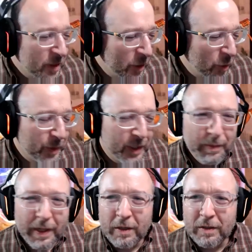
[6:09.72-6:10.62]
us a little bit
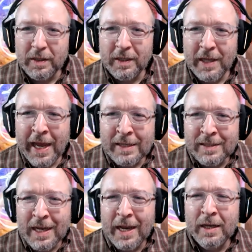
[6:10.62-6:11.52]
about
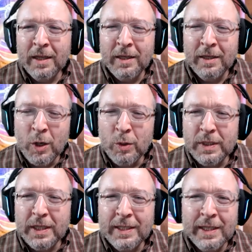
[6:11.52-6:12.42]
anxiety and
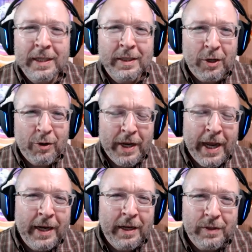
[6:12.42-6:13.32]
OCD and
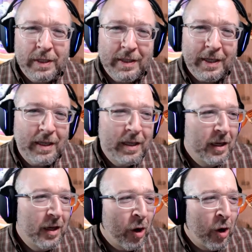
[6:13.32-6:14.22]
creatives because like
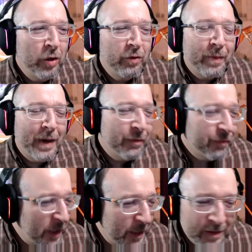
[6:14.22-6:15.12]
all of my
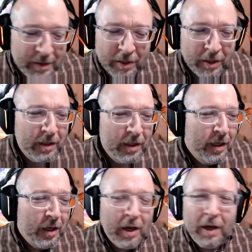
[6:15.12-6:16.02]
friends are
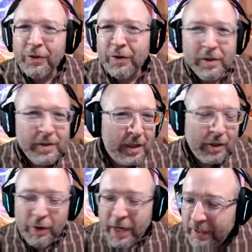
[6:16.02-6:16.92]
authors and
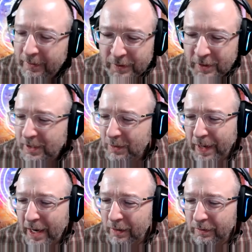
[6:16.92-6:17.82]
creatives just
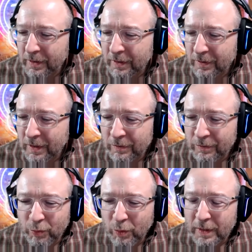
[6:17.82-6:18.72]
about a, a,
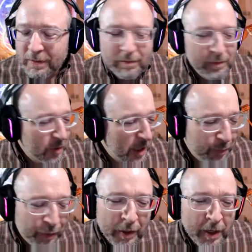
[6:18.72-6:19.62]
of one
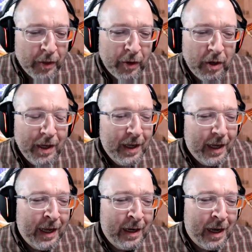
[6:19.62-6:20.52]
stripe or another
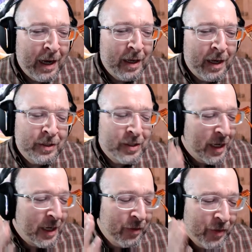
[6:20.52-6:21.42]
and I, I just
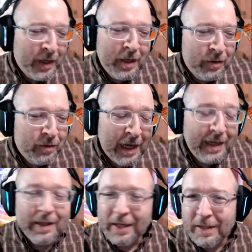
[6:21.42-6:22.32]
i can think of
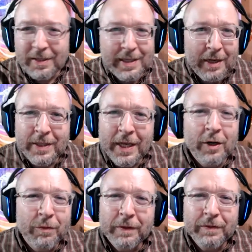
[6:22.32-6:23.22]
i could like list out 10
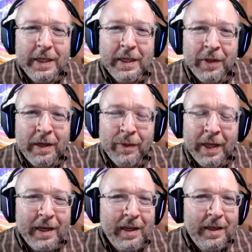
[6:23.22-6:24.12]
or 15 of them
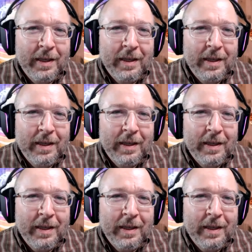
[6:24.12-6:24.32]
that